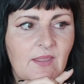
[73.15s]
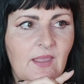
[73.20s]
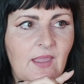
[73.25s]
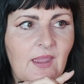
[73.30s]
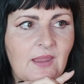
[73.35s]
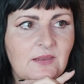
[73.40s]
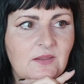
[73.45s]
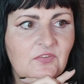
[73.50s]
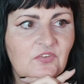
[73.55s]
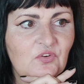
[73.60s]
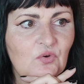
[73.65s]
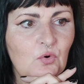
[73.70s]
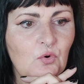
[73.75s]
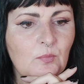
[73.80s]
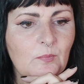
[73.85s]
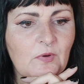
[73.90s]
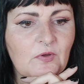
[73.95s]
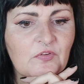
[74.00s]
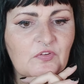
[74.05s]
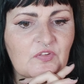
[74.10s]
And it's
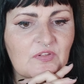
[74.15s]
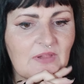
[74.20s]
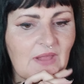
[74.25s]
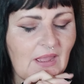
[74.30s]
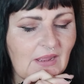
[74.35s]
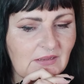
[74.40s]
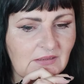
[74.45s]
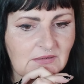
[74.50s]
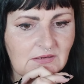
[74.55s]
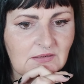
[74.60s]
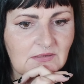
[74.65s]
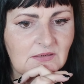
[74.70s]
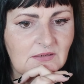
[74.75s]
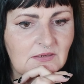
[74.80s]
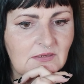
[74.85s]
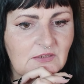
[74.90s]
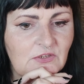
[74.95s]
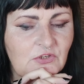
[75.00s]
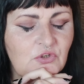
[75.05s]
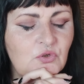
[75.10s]
almost like
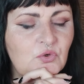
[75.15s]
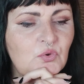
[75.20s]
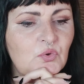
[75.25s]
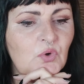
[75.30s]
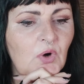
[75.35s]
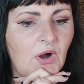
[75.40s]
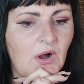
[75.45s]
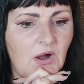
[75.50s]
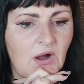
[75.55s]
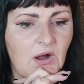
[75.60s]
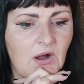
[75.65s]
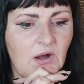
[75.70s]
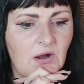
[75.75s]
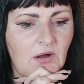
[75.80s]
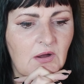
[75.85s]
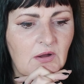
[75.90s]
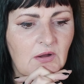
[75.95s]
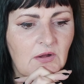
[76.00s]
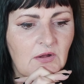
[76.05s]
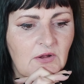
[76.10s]
you
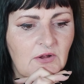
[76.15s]
are